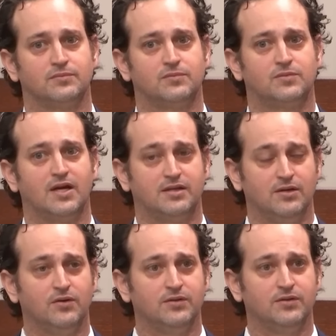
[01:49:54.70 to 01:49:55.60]
That
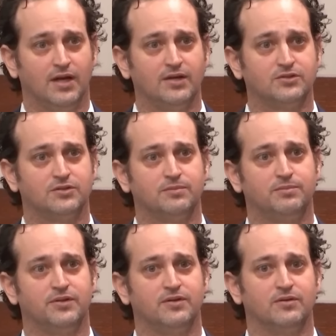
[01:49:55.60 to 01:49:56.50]
kill, yes.
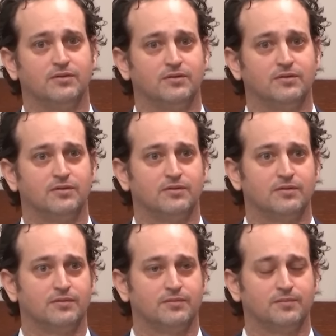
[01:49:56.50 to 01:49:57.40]
But they're
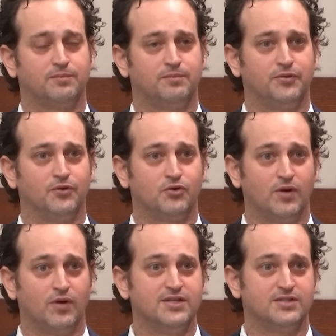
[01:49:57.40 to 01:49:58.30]

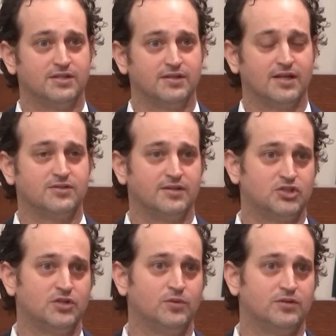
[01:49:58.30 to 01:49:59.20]
crazy.
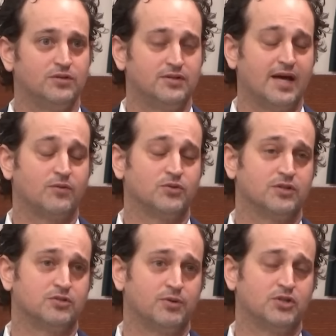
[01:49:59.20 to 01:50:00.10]
That was an
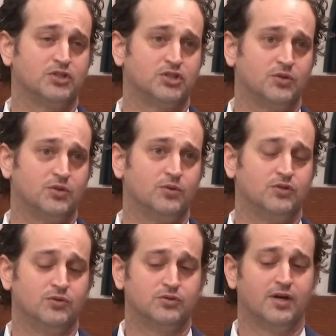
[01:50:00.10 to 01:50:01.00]
expression she would
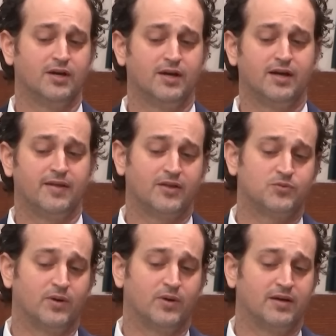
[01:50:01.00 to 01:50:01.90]
use. And
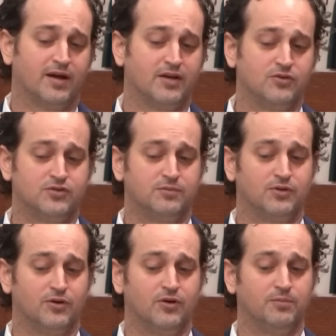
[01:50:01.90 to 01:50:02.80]
that's when I used it
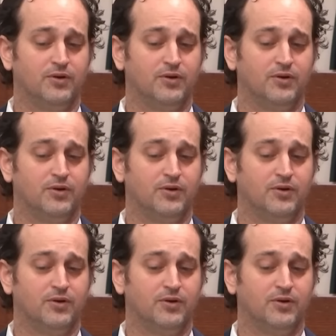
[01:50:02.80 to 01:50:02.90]
to her.